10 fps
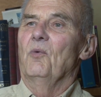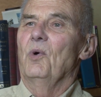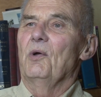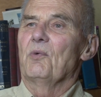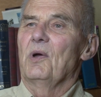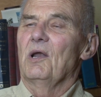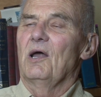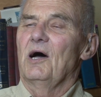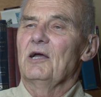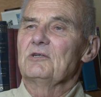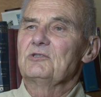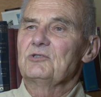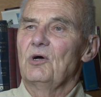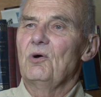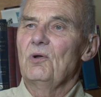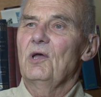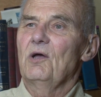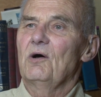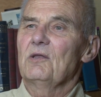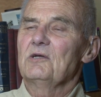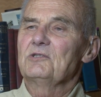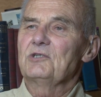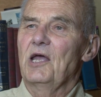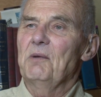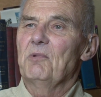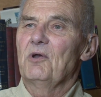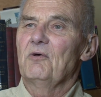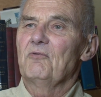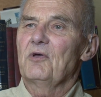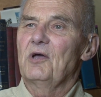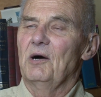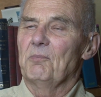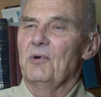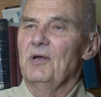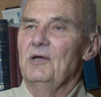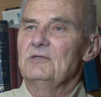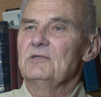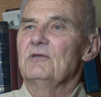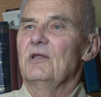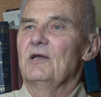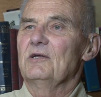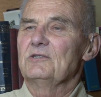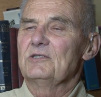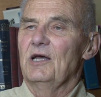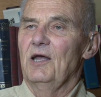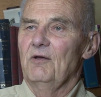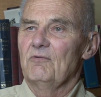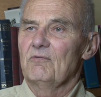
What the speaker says: We rely solely on the statement of the companies that it's safe.